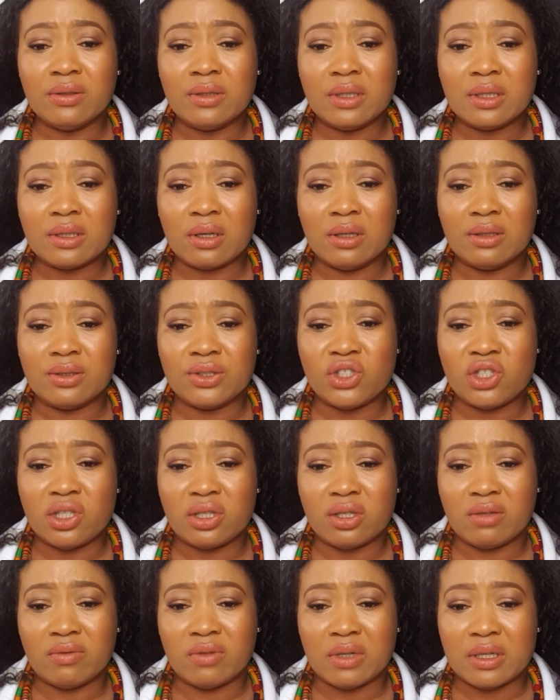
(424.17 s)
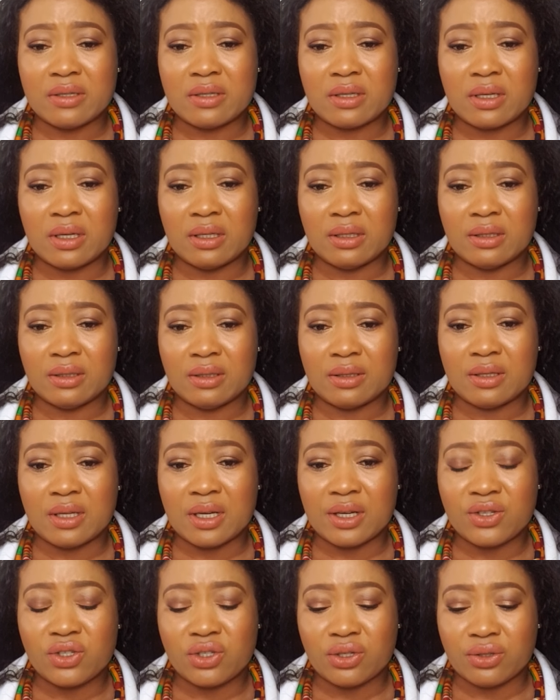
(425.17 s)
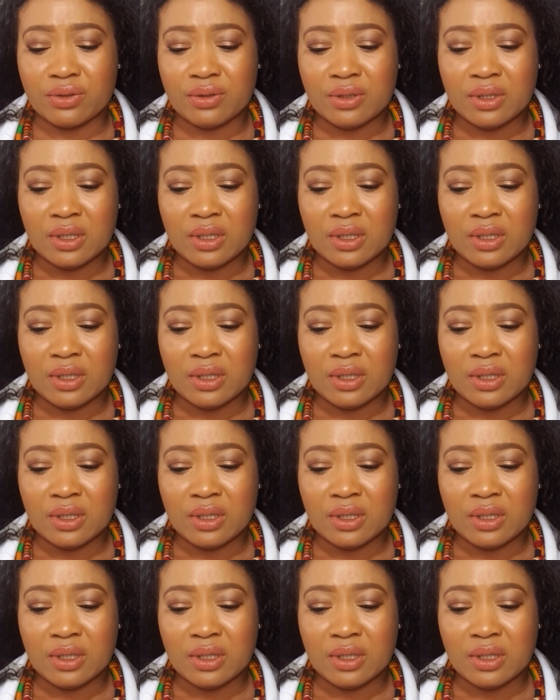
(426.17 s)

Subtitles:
the condition of our skin, the texture.